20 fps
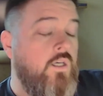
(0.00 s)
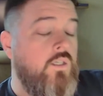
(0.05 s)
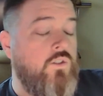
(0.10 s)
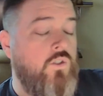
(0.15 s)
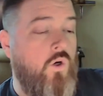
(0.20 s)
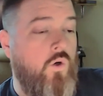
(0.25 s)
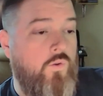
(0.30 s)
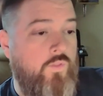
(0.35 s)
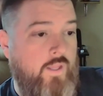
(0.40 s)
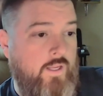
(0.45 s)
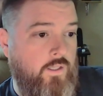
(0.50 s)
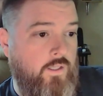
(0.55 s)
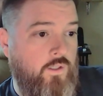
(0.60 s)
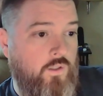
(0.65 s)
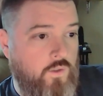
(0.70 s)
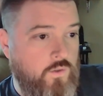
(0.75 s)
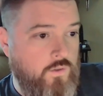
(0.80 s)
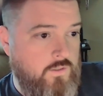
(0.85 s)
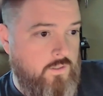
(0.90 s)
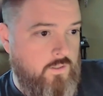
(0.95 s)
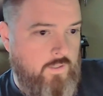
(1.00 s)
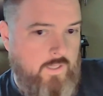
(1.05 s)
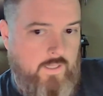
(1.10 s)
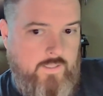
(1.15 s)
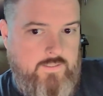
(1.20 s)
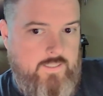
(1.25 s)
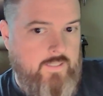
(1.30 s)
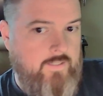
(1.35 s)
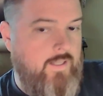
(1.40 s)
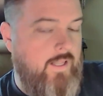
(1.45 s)
So they
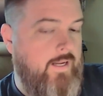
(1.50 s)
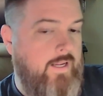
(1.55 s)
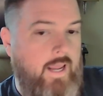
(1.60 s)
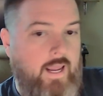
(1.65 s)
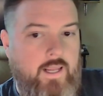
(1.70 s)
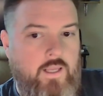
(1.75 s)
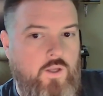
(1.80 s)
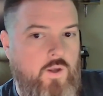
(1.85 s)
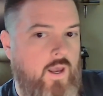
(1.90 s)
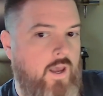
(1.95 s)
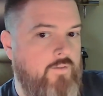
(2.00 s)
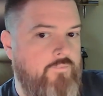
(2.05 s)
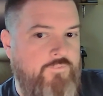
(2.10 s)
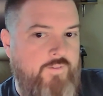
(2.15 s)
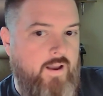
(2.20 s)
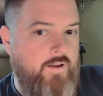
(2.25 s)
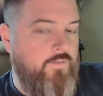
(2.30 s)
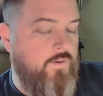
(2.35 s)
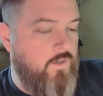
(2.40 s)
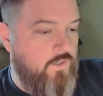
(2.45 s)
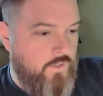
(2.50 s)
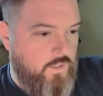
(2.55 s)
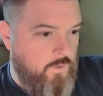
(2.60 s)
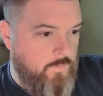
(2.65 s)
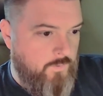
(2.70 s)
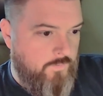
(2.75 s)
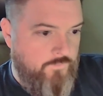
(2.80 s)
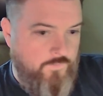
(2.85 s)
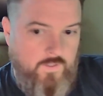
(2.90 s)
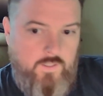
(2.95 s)
said like, hey, you have 500
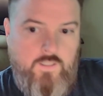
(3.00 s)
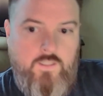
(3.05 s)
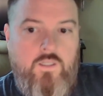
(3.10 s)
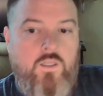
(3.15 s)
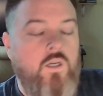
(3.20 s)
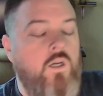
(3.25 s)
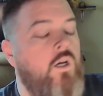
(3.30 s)
cubic feet.